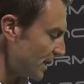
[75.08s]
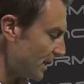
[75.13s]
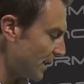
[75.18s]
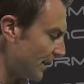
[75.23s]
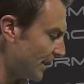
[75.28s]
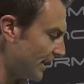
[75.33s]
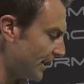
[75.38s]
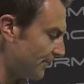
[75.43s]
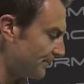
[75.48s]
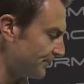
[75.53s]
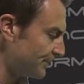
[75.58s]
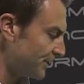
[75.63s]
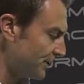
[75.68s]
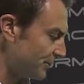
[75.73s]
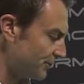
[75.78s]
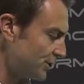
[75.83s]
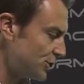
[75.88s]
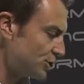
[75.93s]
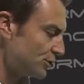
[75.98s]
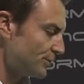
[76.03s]
The
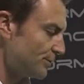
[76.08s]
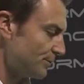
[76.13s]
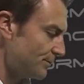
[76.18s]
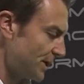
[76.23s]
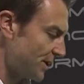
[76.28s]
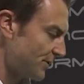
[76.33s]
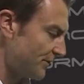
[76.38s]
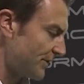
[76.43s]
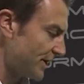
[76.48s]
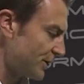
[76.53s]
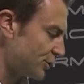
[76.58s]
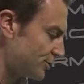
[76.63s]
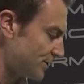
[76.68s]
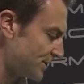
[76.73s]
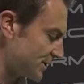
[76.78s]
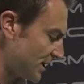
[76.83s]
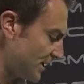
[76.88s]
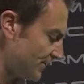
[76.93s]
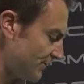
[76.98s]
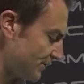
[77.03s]
original
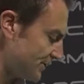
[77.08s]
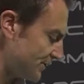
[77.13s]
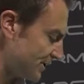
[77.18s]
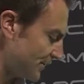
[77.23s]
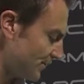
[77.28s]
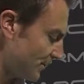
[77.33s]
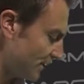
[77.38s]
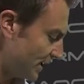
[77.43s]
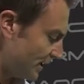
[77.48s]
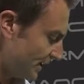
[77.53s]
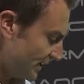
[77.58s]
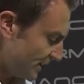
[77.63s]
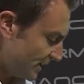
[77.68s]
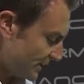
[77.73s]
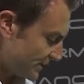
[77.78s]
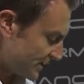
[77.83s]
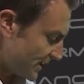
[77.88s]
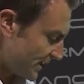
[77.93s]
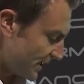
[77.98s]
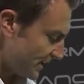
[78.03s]
manufacturer's cover assembly
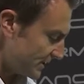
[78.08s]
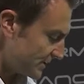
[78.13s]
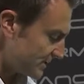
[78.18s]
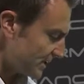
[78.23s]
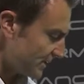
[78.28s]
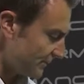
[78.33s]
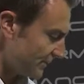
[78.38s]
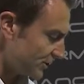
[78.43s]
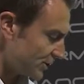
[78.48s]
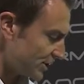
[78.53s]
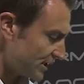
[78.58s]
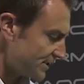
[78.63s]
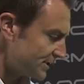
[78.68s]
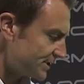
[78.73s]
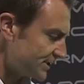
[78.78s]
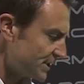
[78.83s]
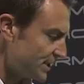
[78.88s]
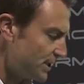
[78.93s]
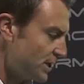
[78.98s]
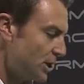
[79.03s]
is a
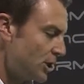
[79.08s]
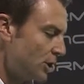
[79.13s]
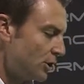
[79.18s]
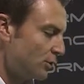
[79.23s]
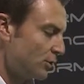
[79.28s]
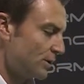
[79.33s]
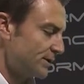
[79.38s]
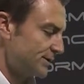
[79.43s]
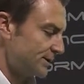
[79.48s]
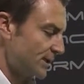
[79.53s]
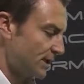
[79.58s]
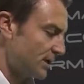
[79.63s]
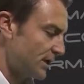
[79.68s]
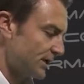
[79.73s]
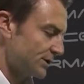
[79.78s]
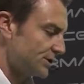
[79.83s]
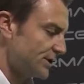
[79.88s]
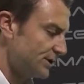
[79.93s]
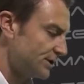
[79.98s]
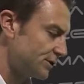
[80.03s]
self-adjuster, whereas the
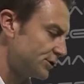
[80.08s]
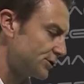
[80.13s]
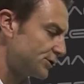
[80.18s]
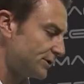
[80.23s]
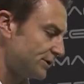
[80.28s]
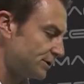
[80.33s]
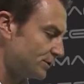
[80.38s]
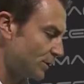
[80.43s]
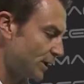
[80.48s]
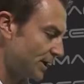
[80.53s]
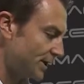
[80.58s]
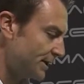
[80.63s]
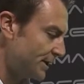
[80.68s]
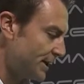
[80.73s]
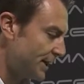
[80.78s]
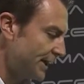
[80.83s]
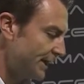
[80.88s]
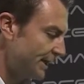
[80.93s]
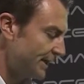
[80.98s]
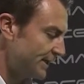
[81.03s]
Clutch Industries one
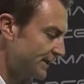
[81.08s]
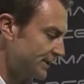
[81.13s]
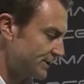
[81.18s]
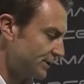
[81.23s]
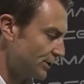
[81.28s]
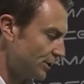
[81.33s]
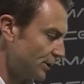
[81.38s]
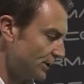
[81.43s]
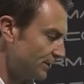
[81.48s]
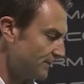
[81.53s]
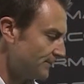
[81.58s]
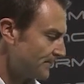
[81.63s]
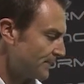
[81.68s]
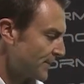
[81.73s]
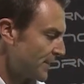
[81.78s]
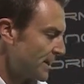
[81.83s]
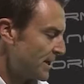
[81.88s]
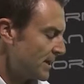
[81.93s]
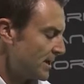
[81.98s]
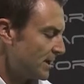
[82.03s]
is not.
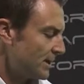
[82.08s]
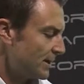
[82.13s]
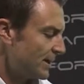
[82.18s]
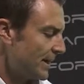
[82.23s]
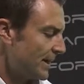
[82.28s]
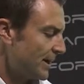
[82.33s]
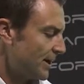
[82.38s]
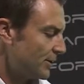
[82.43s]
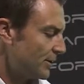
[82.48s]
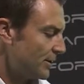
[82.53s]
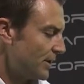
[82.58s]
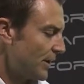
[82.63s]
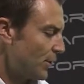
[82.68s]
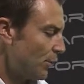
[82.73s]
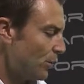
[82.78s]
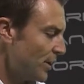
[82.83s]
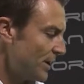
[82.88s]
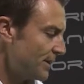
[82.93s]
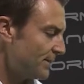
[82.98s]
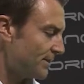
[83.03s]
Now,
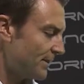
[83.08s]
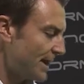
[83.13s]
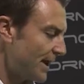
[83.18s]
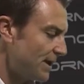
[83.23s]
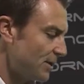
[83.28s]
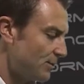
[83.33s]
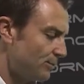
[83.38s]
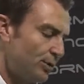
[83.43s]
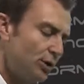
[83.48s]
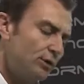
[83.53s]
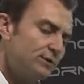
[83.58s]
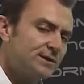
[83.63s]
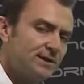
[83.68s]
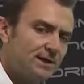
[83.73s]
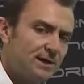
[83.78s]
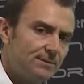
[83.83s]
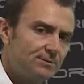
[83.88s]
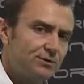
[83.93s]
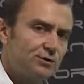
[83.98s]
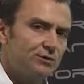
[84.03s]
when they are
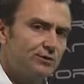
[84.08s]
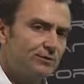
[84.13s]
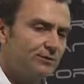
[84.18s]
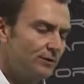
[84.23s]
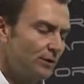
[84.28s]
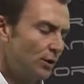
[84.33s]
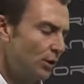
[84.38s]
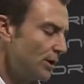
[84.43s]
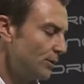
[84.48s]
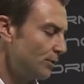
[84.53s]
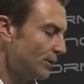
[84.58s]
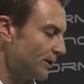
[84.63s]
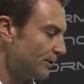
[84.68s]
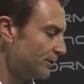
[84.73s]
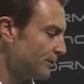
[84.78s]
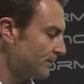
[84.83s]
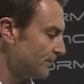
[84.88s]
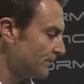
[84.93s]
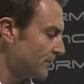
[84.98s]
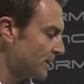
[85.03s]
bolted up to a flywheel,